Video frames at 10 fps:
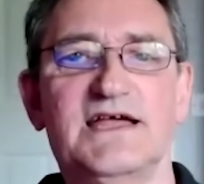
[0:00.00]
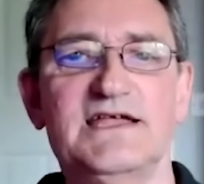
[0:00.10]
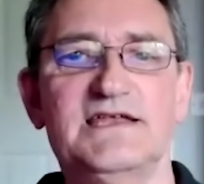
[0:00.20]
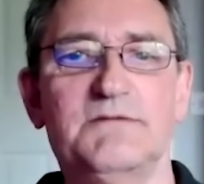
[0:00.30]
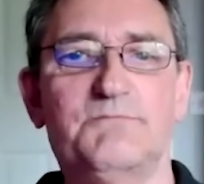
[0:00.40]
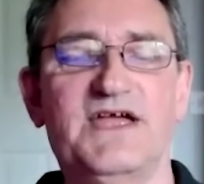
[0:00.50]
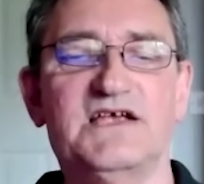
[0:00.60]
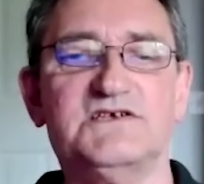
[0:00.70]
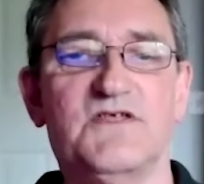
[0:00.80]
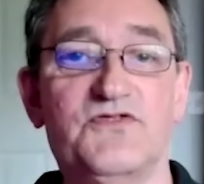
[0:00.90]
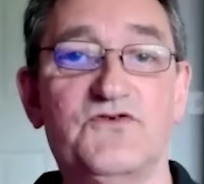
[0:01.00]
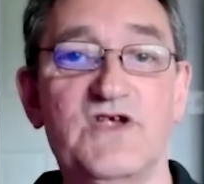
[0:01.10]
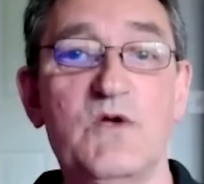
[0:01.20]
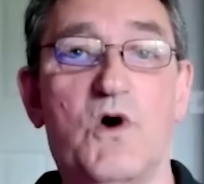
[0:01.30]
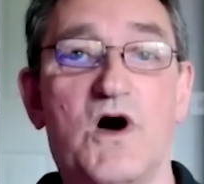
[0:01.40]
It depicts the
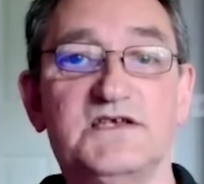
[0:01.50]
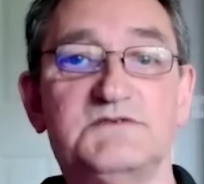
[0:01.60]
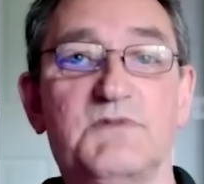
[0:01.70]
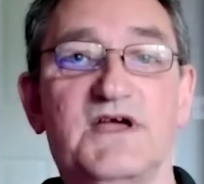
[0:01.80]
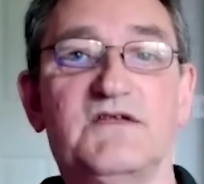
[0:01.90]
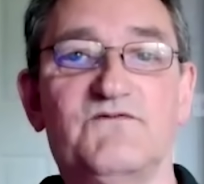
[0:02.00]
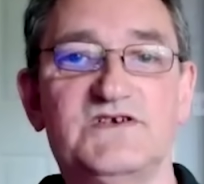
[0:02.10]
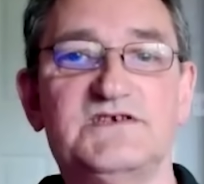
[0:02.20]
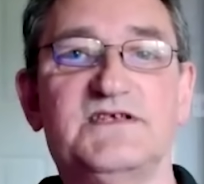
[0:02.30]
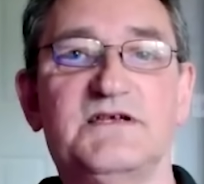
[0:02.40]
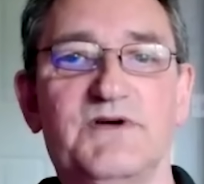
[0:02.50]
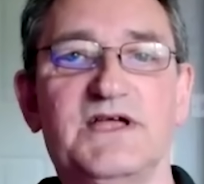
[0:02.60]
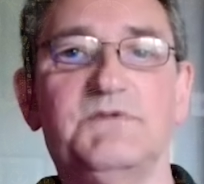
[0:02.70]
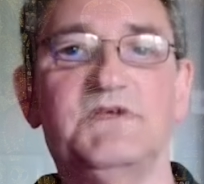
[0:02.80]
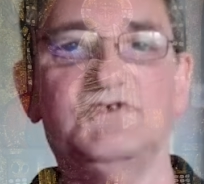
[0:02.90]
three wise men visiting baby